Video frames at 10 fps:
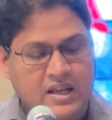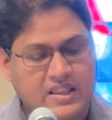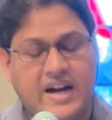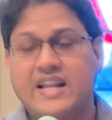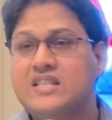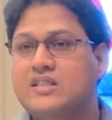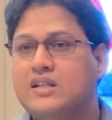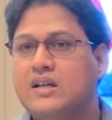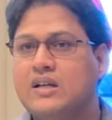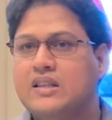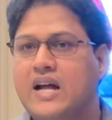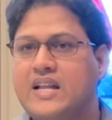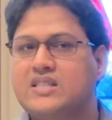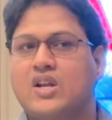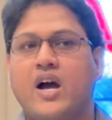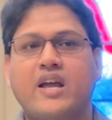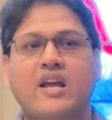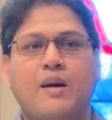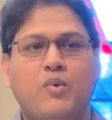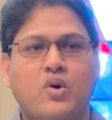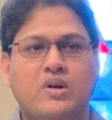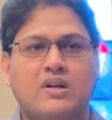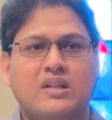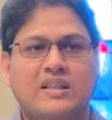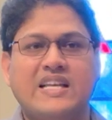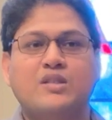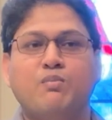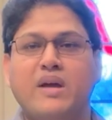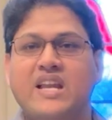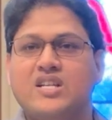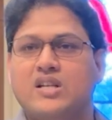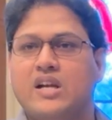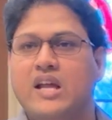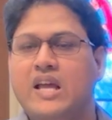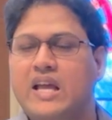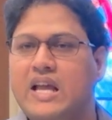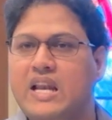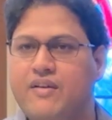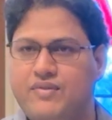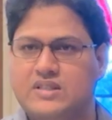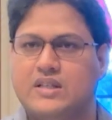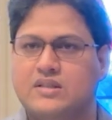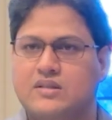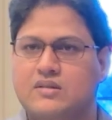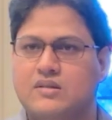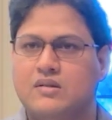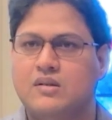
That is talking about his ministry in Ephesus.